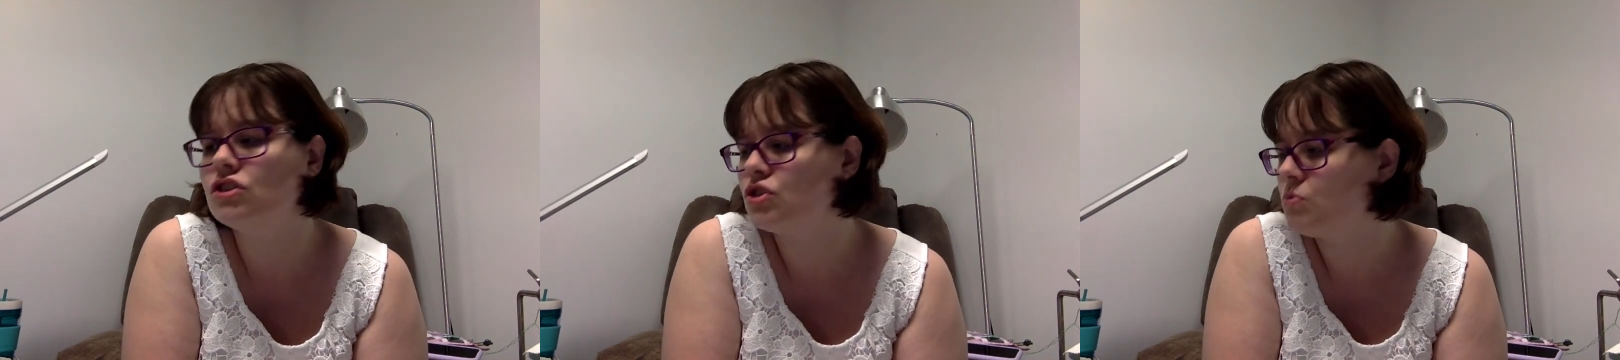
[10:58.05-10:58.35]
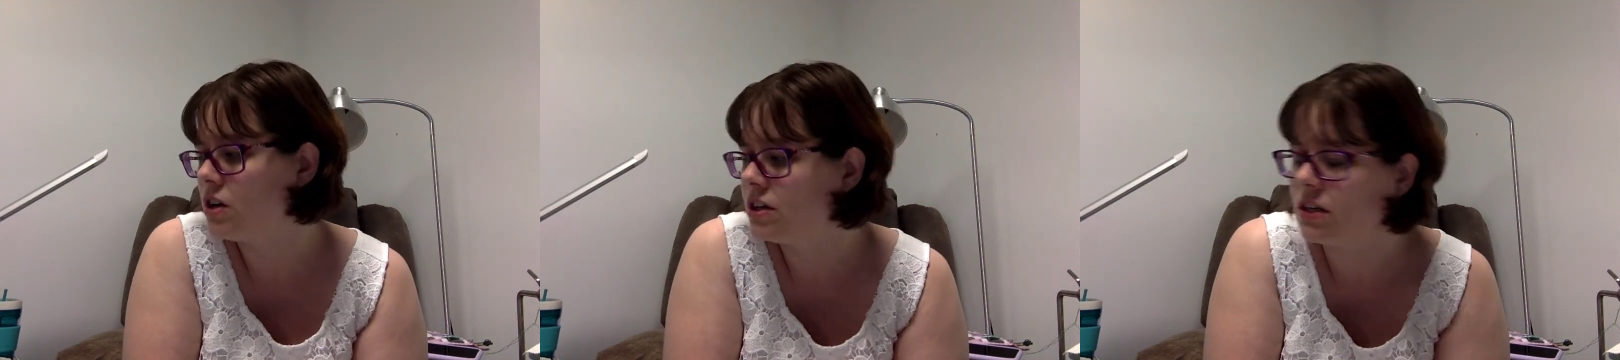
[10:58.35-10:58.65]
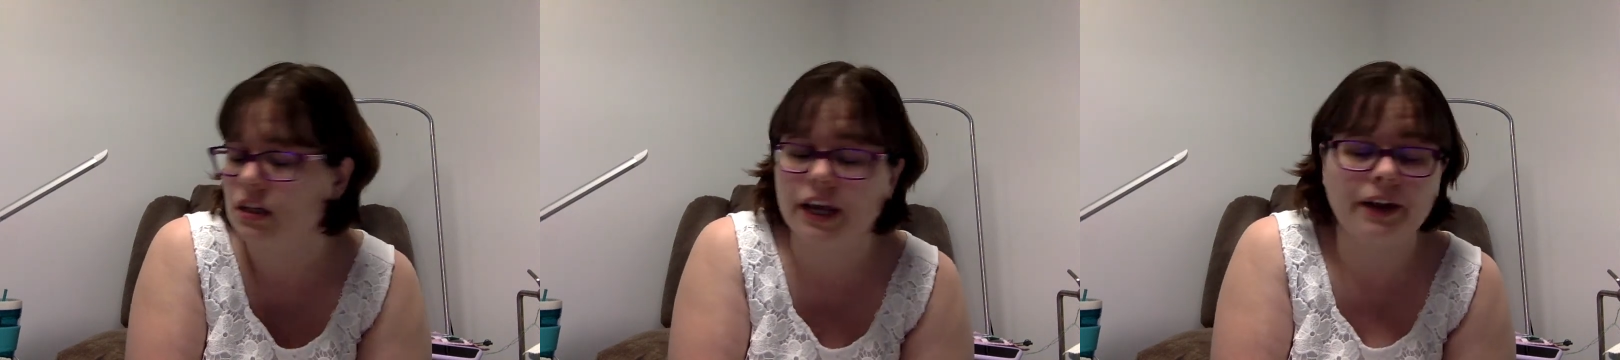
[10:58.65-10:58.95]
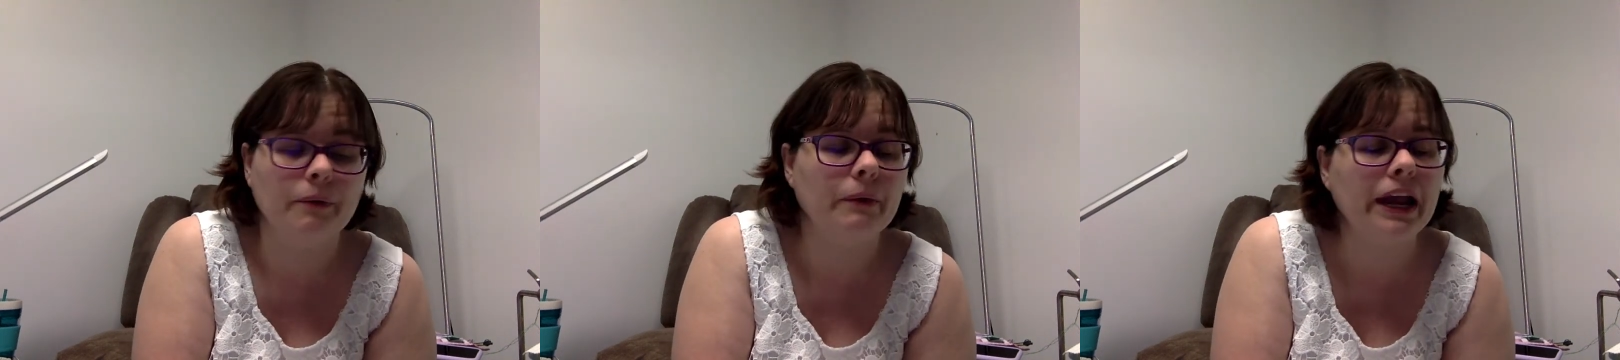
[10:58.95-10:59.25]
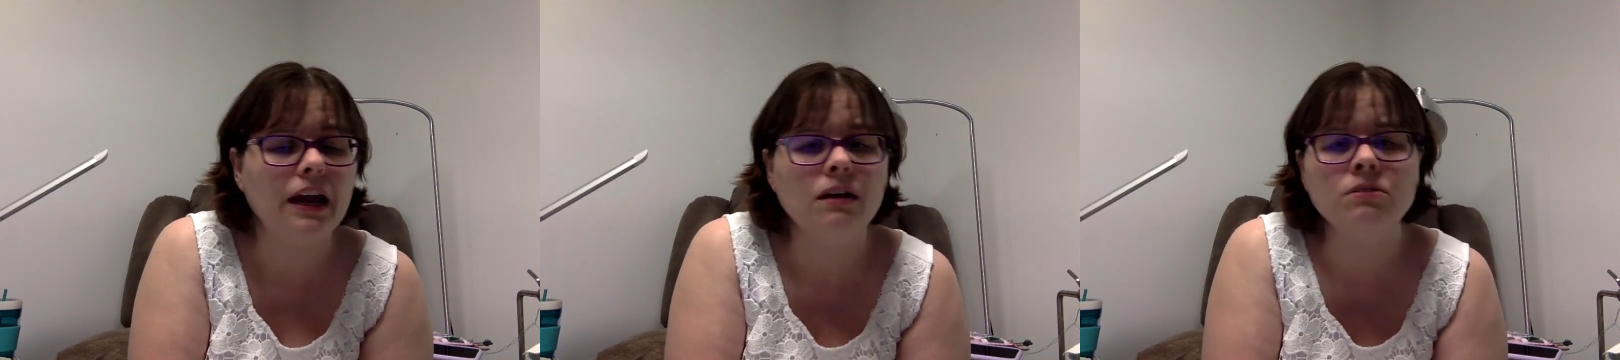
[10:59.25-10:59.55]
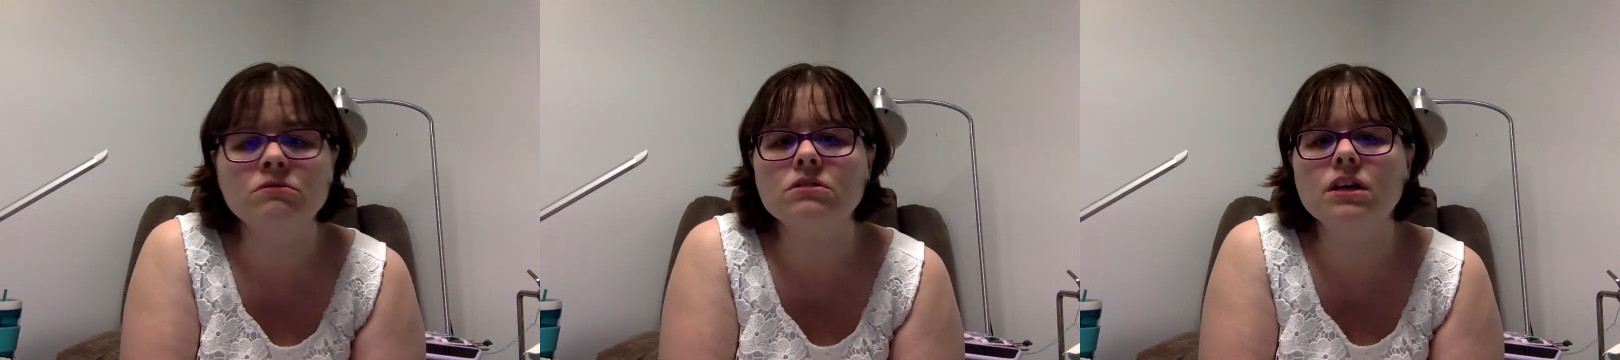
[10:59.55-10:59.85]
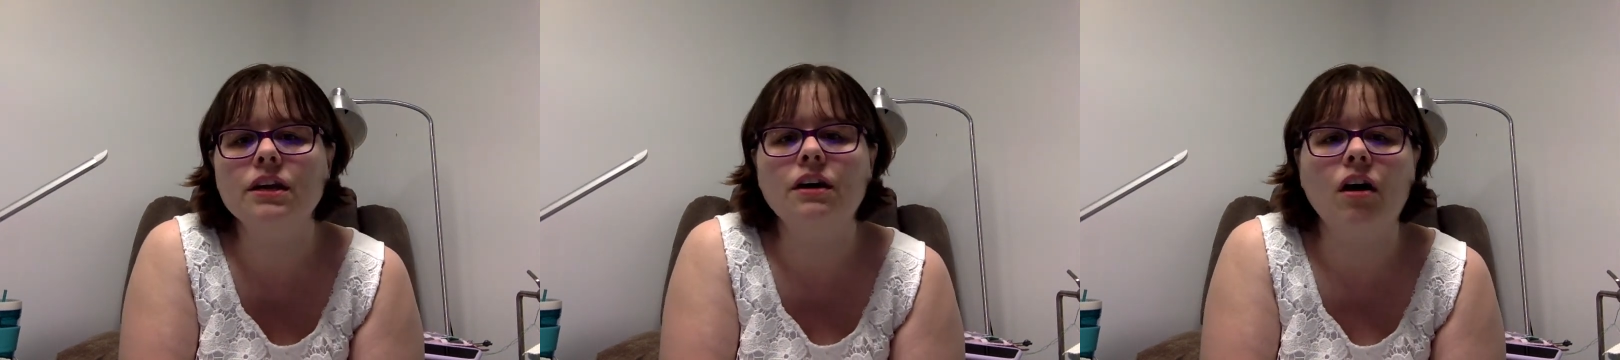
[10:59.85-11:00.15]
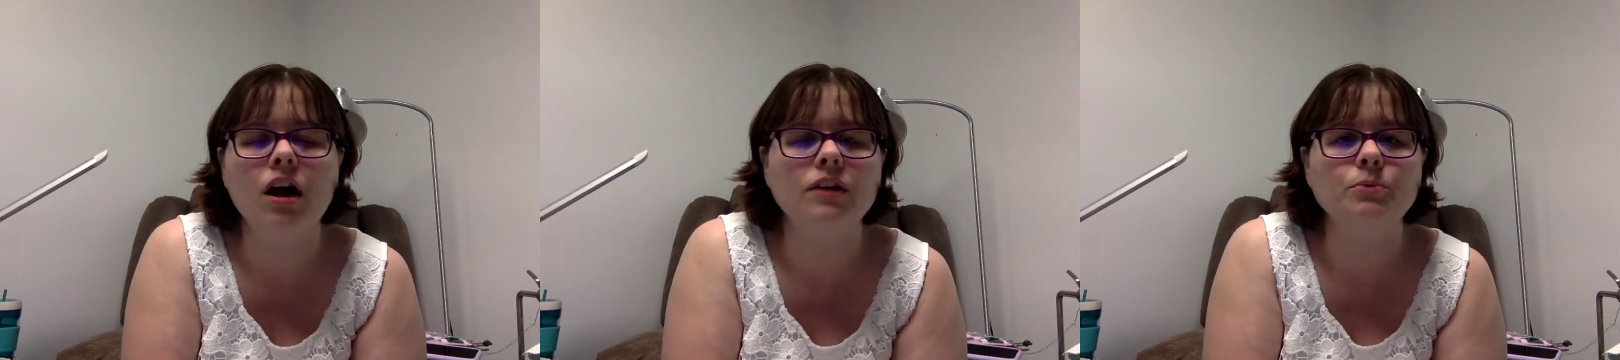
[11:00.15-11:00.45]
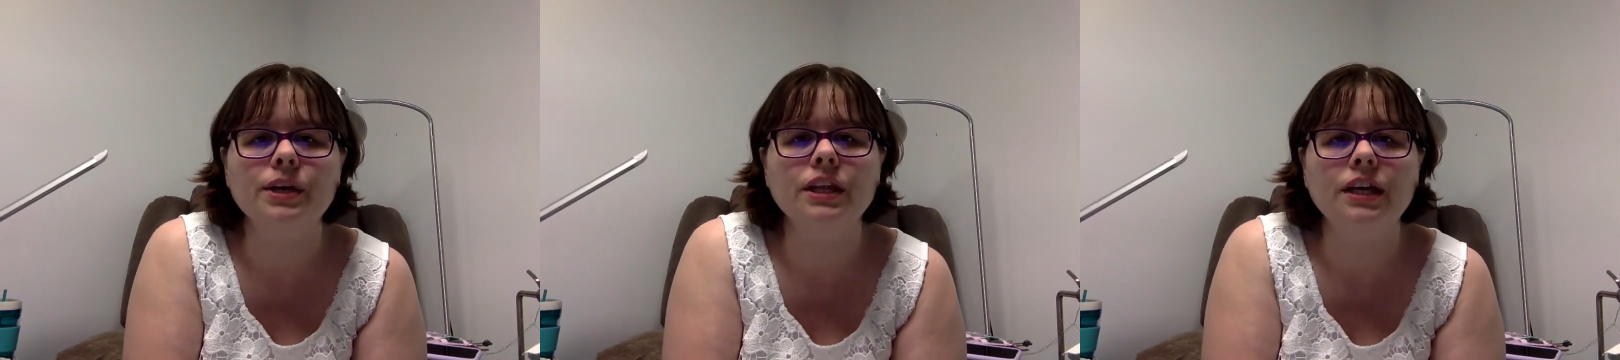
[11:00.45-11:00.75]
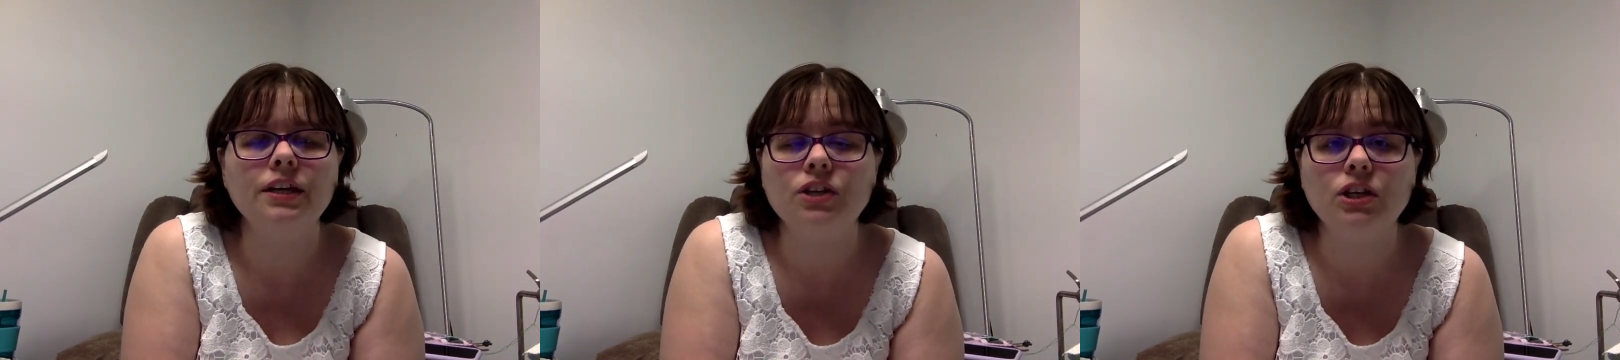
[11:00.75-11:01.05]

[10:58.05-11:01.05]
just wanted to lay around and not really,